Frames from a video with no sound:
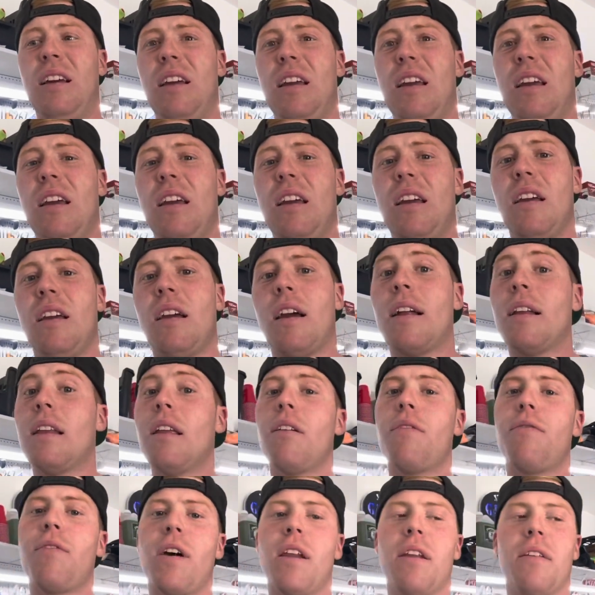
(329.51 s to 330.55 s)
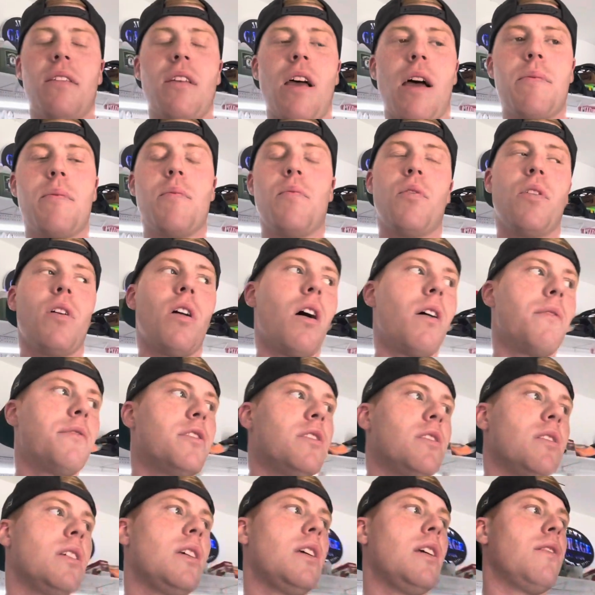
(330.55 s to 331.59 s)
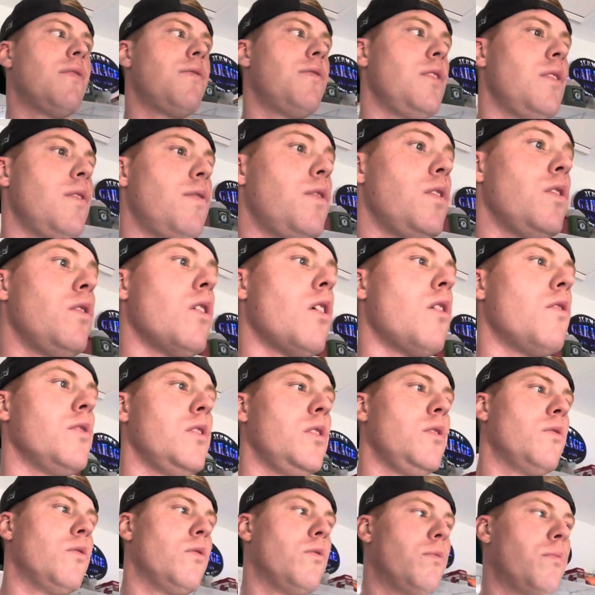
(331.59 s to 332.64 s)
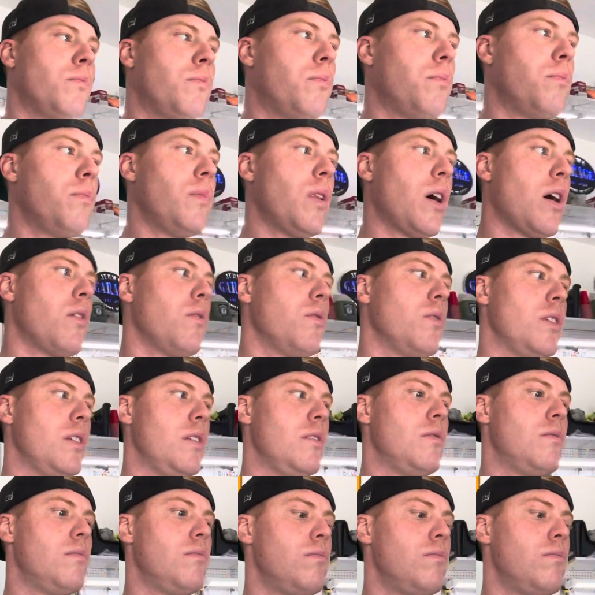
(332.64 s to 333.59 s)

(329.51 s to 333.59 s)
I need to find a stopping point. Obviously, if you don't, you will not only